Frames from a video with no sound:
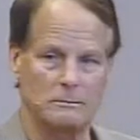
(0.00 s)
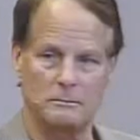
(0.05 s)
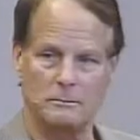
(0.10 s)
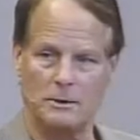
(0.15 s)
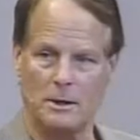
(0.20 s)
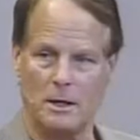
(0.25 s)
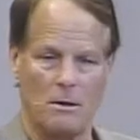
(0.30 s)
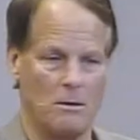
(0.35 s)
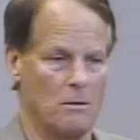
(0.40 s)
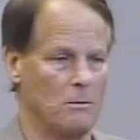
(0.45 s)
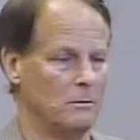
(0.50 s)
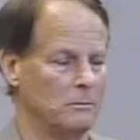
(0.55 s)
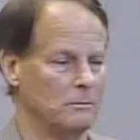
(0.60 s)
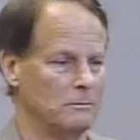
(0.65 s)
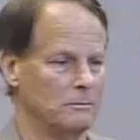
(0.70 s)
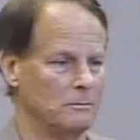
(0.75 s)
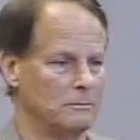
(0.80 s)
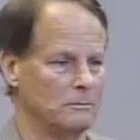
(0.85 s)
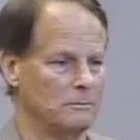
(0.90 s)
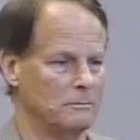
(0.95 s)
No.
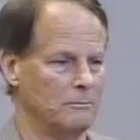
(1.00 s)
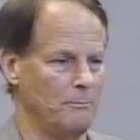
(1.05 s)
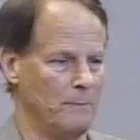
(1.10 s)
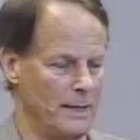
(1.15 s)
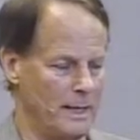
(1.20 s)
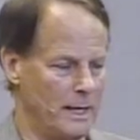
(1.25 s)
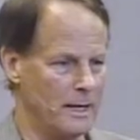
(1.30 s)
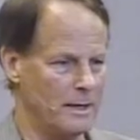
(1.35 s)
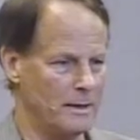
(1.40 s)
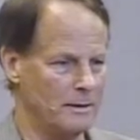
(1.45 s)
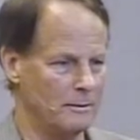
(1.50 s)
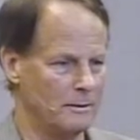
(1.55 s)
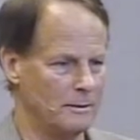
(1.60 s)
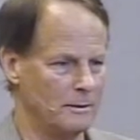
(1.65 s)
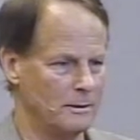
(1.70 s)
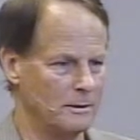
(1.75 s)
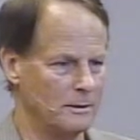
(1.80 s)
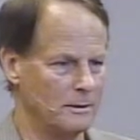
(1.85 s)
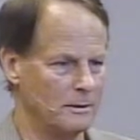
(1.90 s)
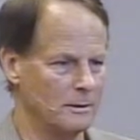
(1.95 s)
May I?
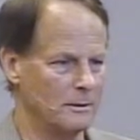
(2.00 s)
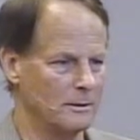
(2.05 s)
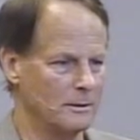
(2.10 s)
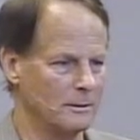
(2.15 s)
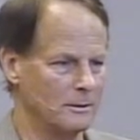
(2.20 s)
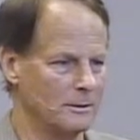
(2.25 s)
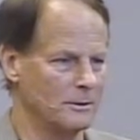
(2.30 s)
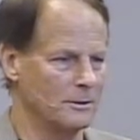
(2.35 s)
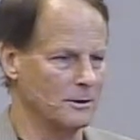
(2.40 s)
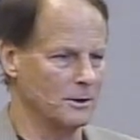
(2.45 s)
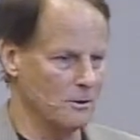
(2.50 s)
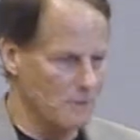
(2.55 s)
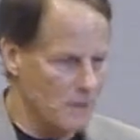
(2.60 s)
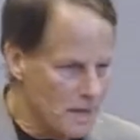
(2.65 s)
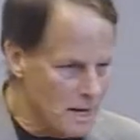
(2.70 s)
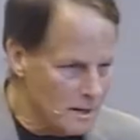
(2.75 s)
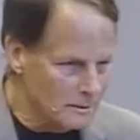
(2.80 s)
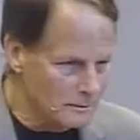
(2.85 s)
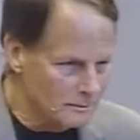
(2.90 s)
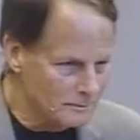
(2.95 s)
Go
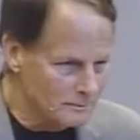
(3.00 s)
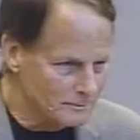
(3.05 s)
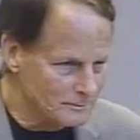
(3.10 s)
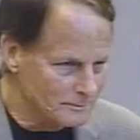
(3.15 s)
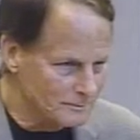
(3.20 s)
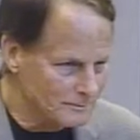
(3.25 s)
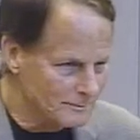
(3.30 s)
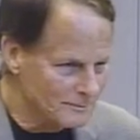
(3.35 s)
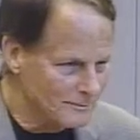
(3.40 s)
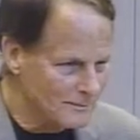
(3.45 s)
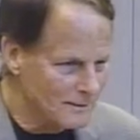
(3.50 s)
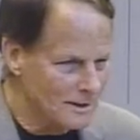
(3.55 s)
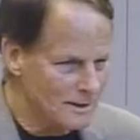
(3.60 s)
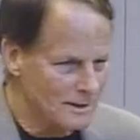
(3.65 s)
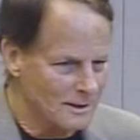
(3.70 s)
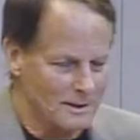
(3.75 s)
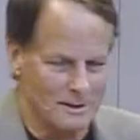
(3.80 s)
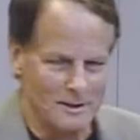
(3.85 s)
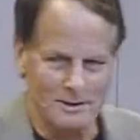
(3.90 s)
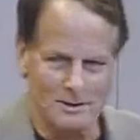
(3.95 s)
ahead.
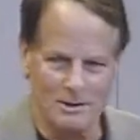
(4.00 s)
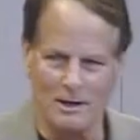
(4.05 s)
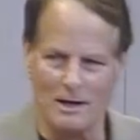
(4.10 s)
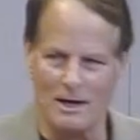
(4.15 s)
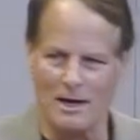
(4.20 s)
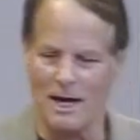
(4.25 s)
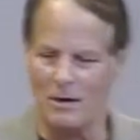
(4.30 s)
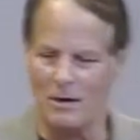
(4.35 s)
I